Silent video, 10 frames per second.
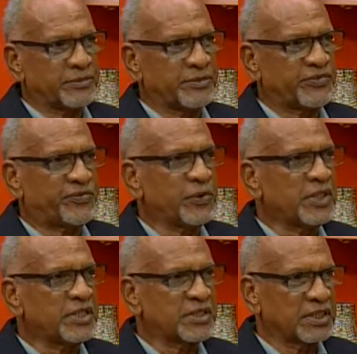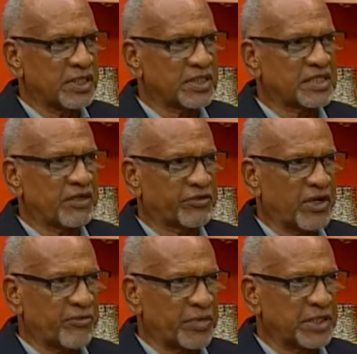full internal
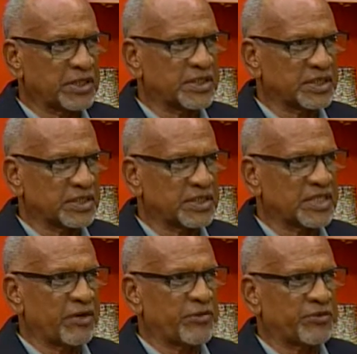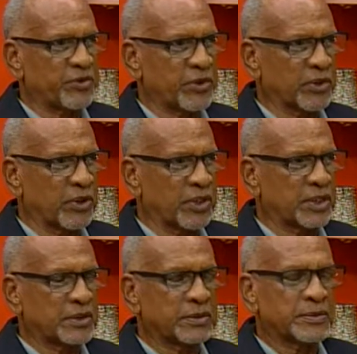self-government in 1967, if you recall.
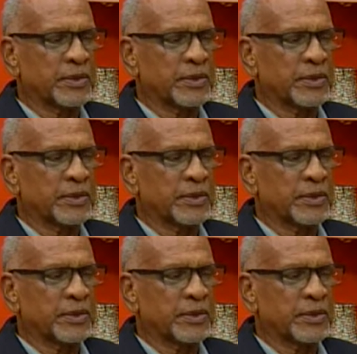Mm-hmm.